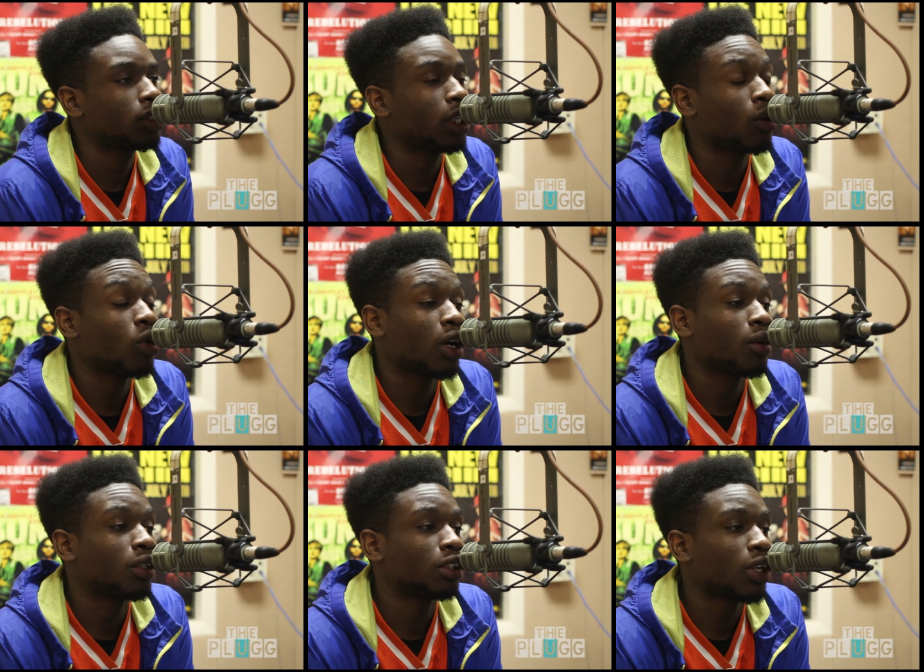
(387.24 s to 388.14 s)
yeah. Well,
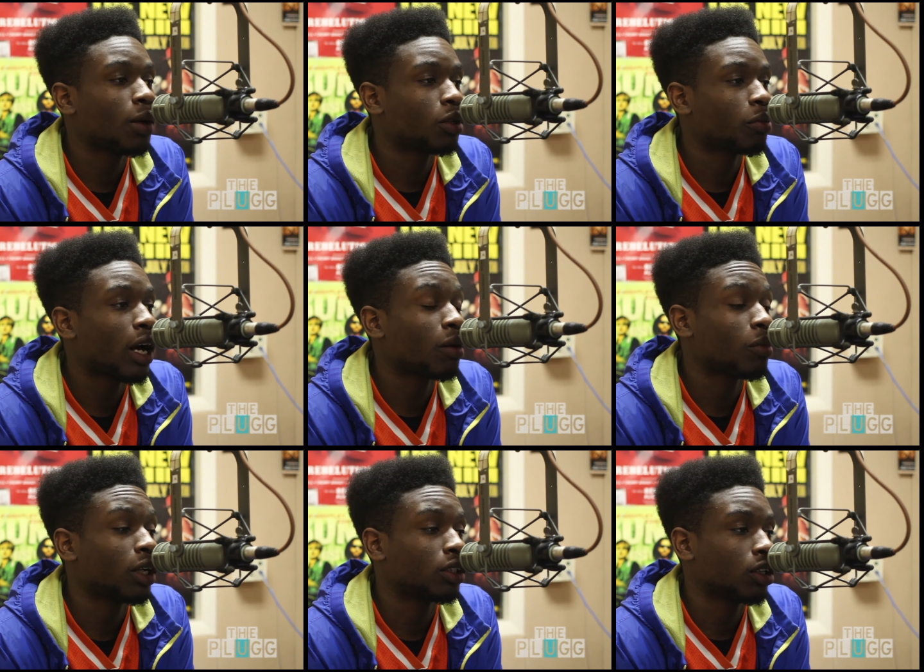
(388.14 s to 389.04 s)
it dropped about a
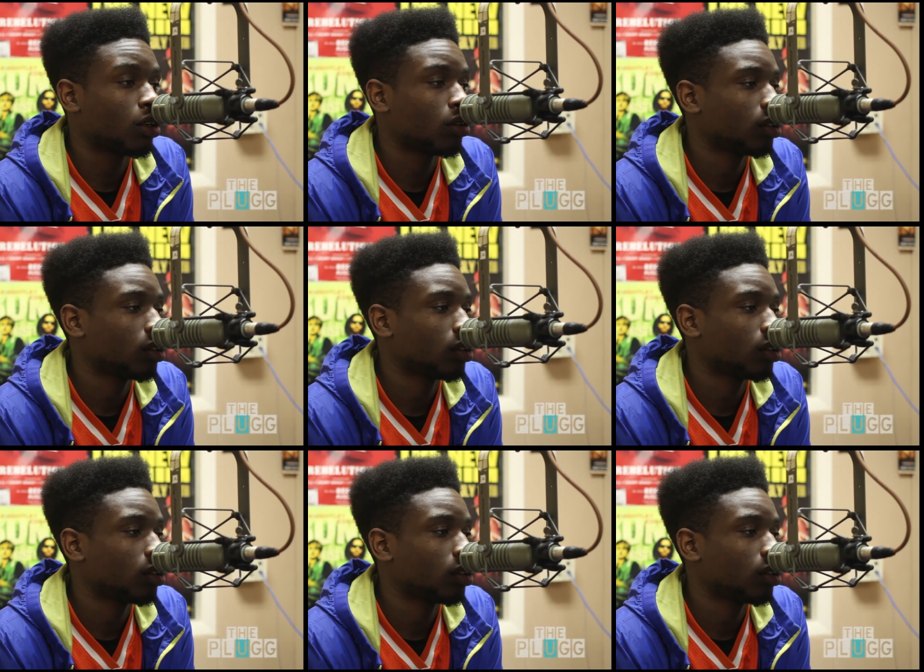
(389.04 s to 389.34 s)
month ago,